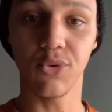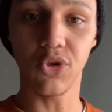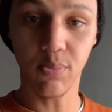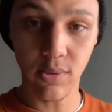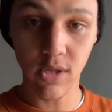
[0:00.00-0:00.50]

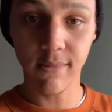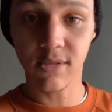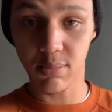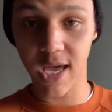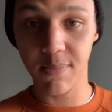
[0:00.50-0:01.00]
When you pull
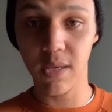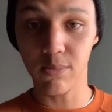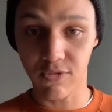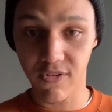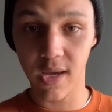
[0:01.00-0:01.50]
up to black
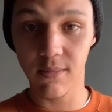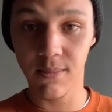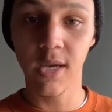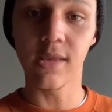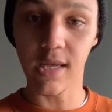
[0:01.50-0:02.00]
people
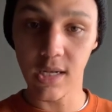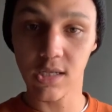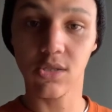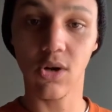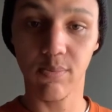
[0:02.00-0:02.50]
fighting, they
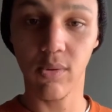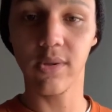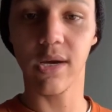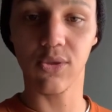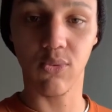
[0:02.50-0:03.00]
need to start
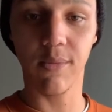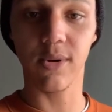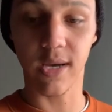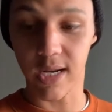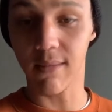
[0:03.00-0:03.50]
pulling out the
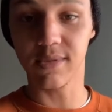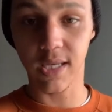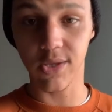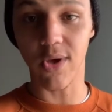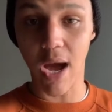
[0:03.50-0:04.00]
rubber gun.
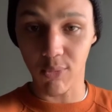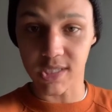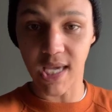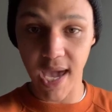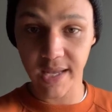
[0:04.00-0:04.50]
I'm telling you, I
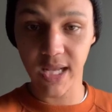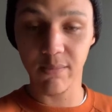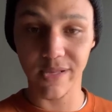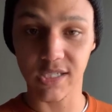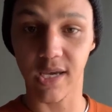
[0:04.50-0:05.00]
would tag
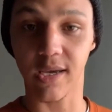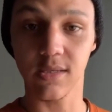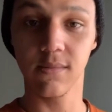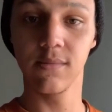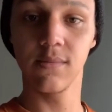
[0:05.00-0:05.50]
they bitch
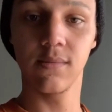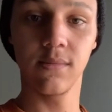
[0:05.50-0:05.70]
ass.